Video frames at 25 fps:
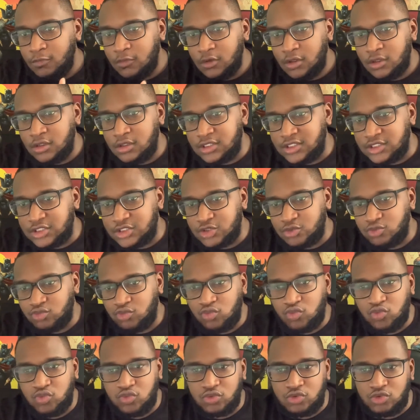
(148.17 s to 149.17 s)
this
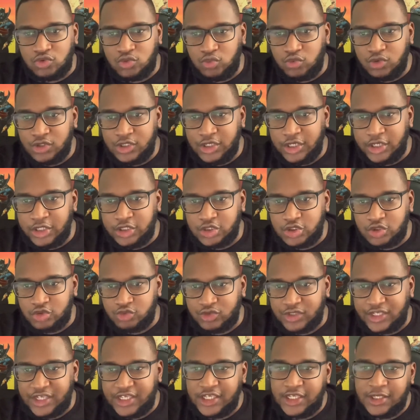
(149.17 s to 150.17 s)
weird
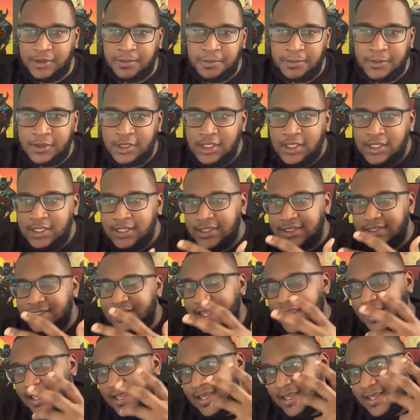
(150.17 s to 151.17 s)
dream
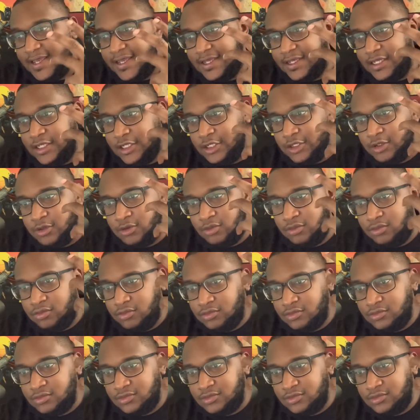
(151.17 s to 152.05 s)
that, you know,